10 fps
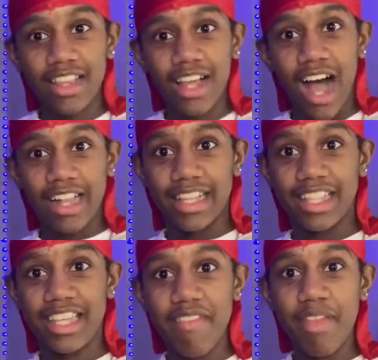I think the
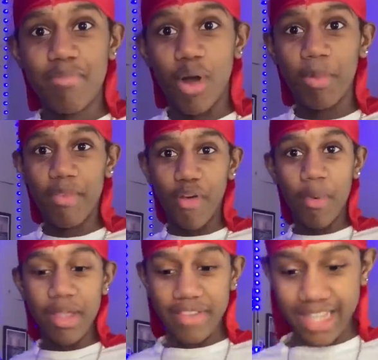TV broke before
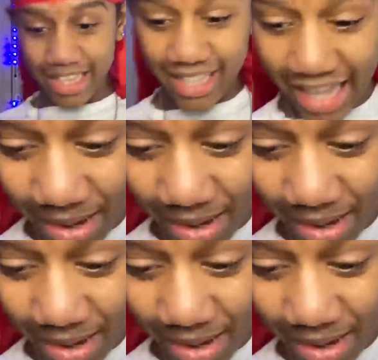we even did the damn